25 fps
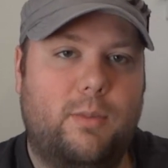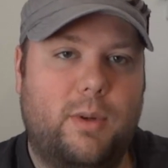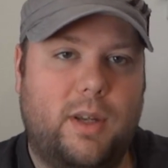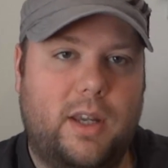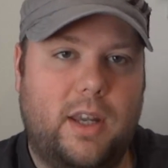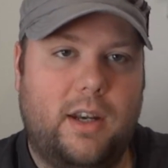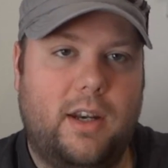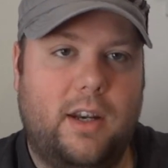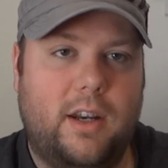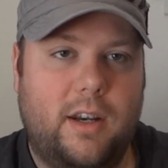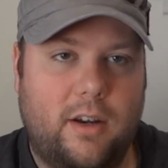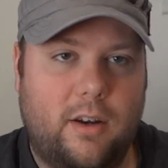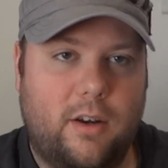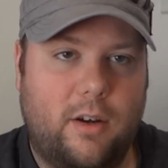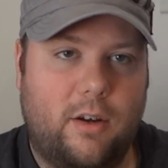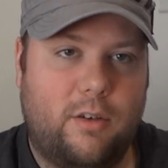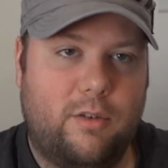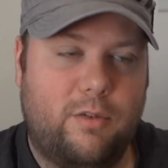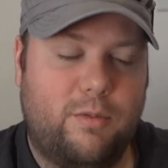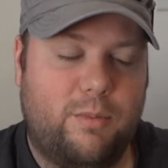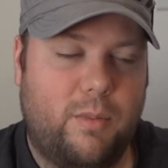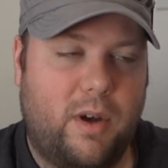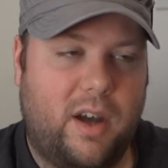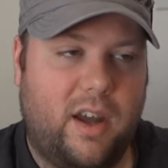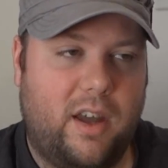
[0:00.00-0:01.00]
the beginning
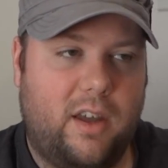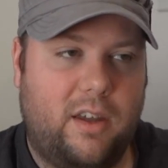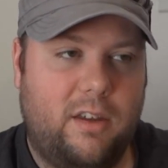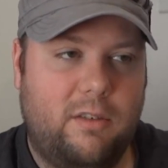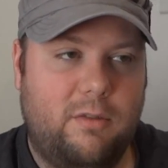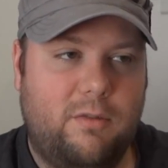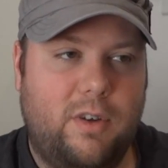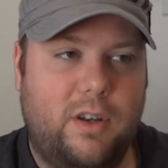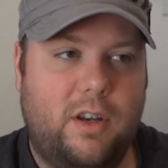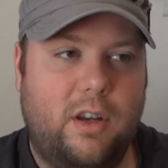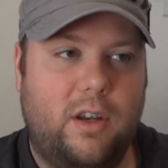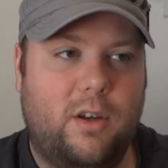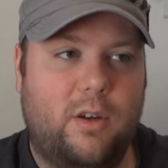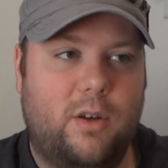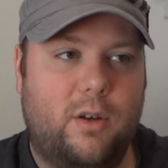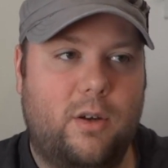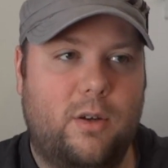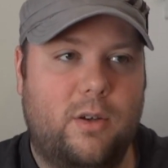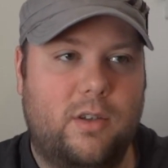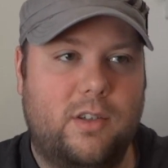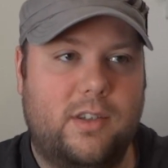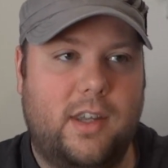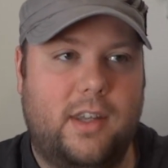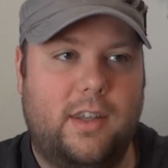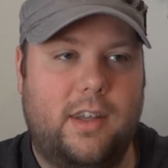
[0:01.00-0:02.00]
of my
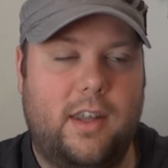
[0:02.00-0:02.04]
videos,